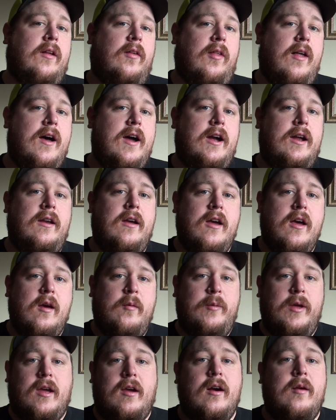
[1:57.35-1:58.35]
line
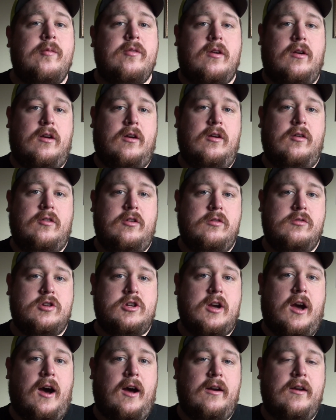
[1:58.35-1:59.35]
becomes your go-to
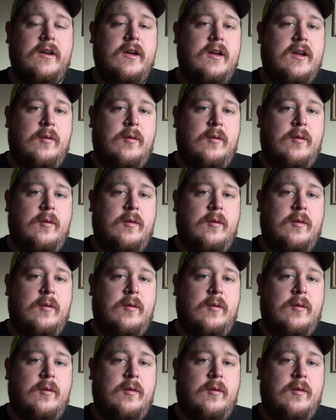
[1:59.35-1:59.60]
shot.